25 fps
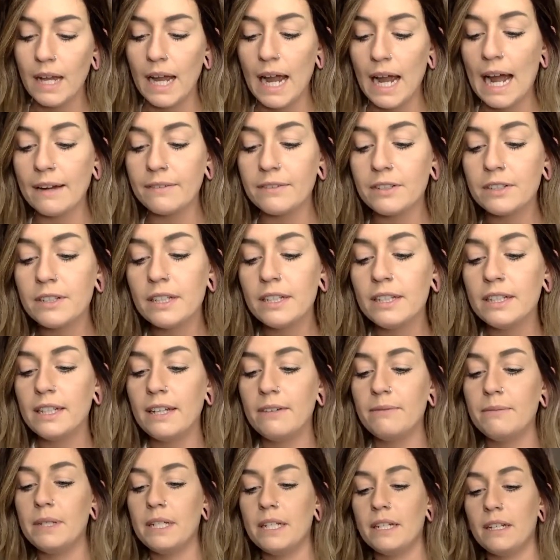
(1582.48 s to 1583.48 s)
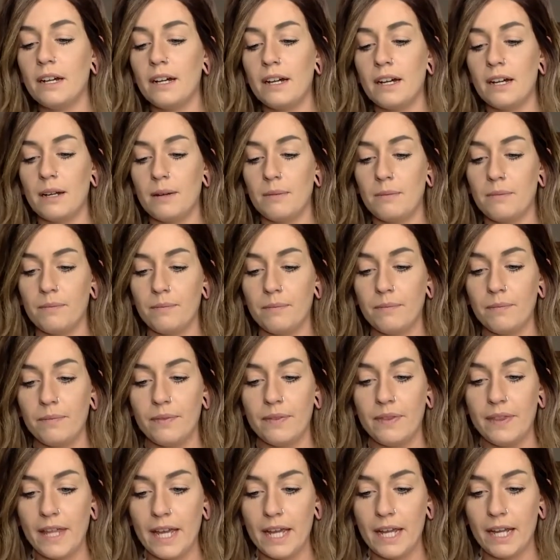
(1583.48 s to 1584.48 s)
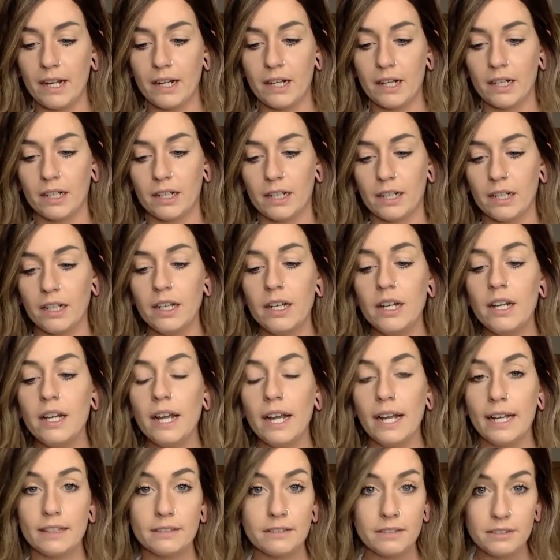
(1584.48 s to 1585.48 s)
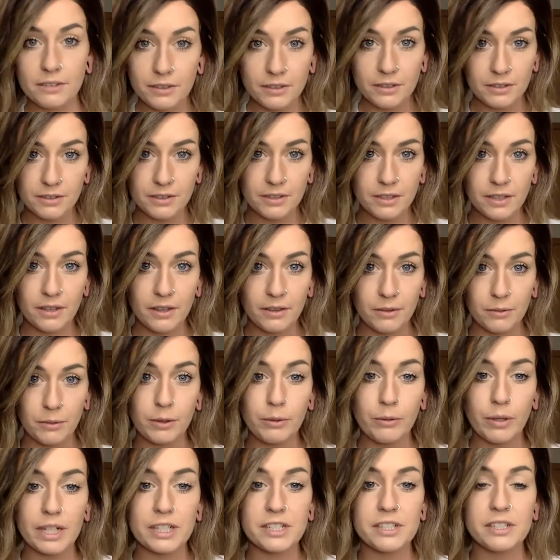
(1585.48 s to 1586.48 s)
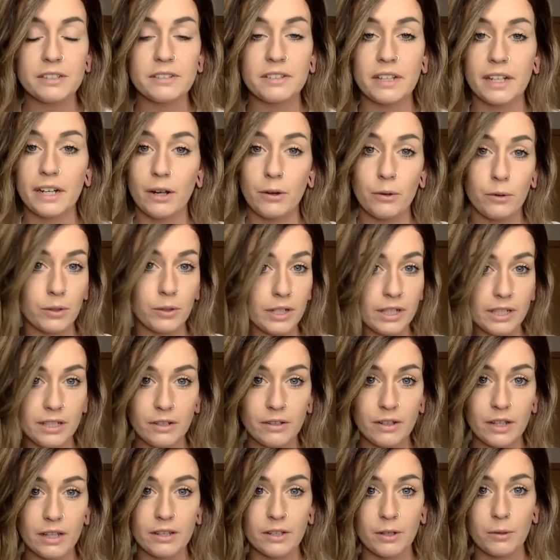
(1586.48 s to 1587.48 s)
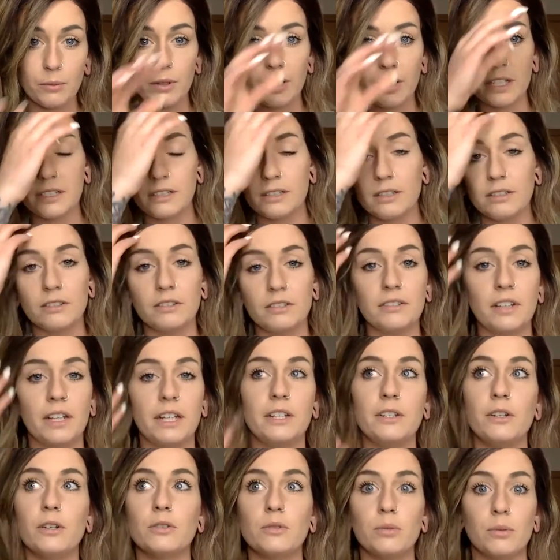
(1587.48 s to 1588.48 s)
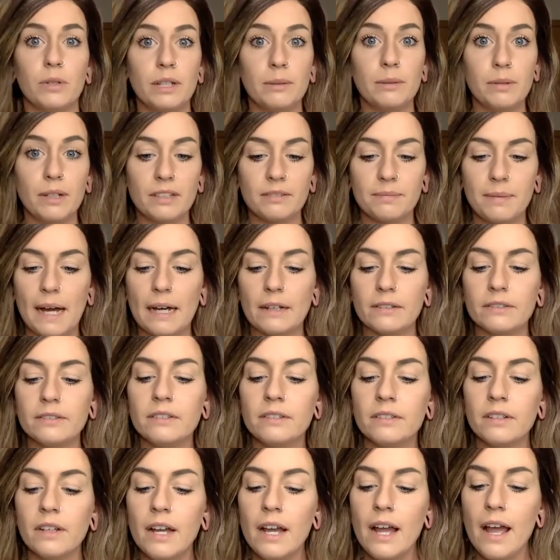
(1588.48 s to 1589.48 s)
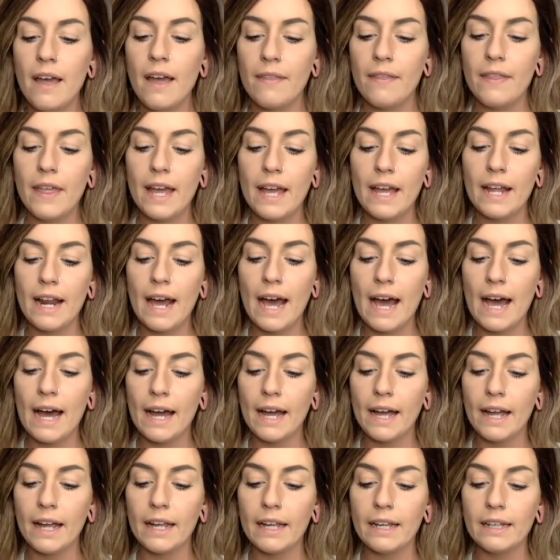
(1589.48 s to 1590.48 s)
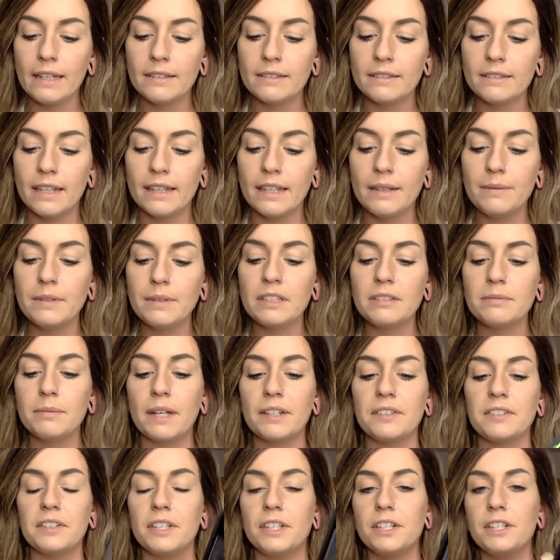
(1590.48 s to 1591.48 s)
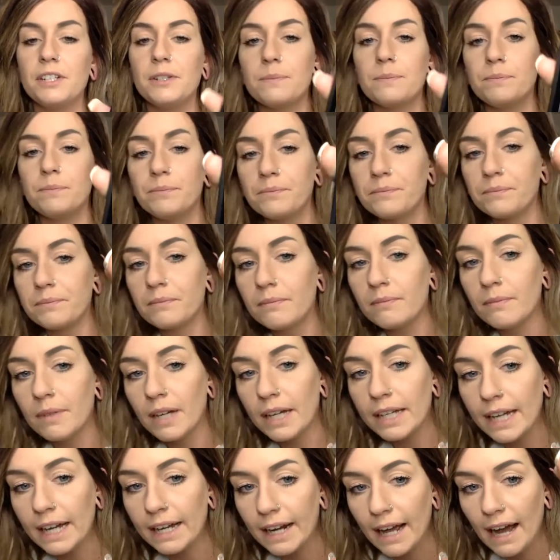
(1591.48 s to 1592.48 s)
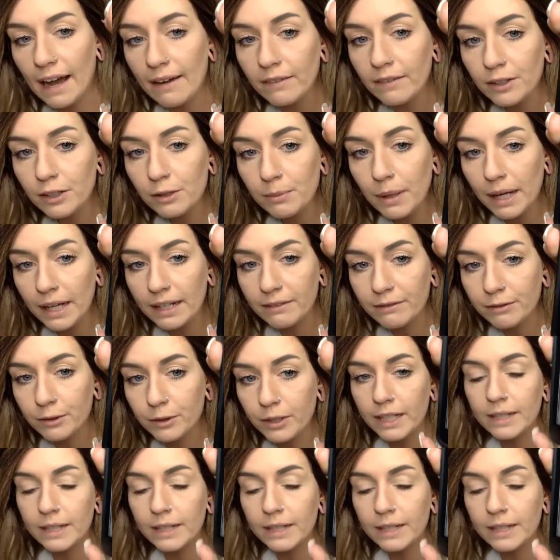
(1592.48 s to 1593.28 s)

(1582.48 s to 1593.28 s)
after they give me their answer to the 3 questions and I already know that they're wanting to lose like, you know, 20 plus pounds, then I send them this message. Again, I have a little button for